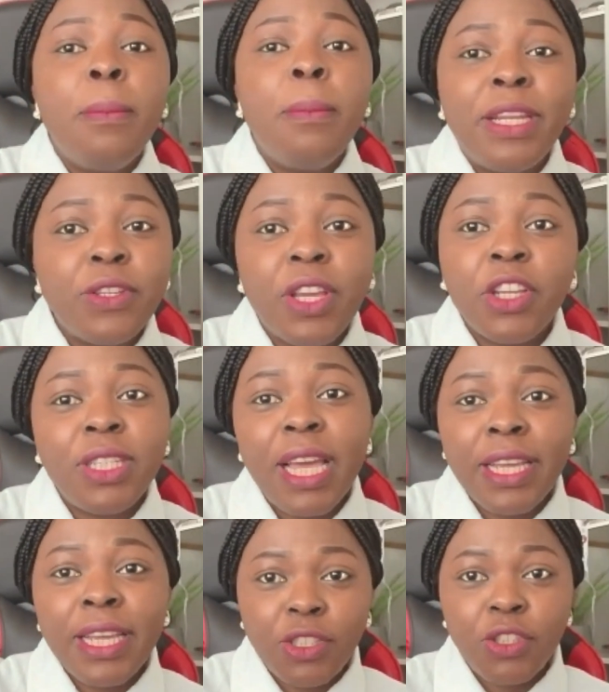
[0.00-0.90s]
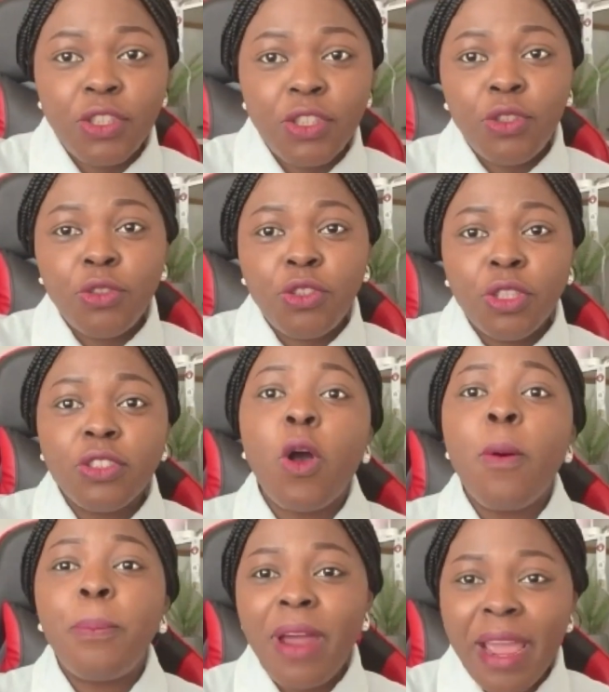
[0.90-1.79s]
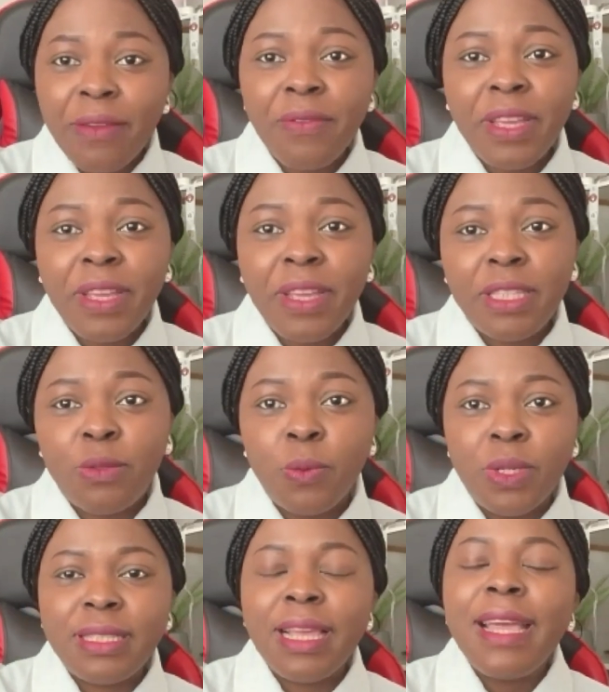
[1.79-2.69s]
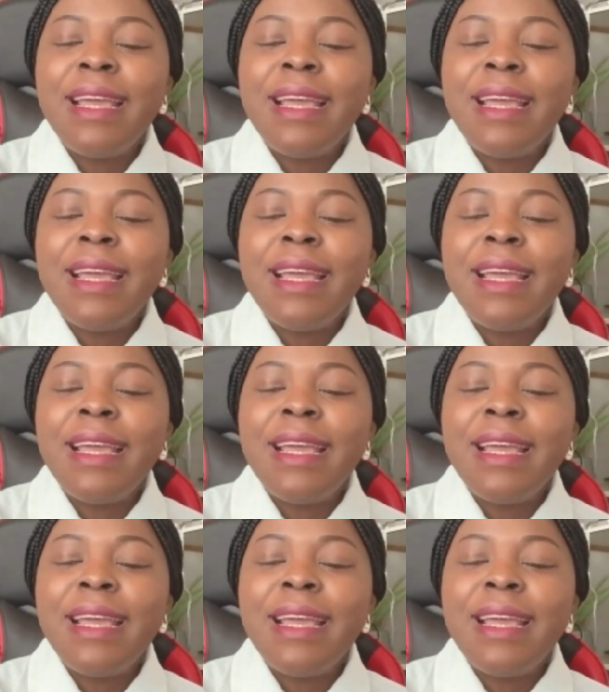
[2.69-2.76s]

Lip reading: educational institutions or private ones.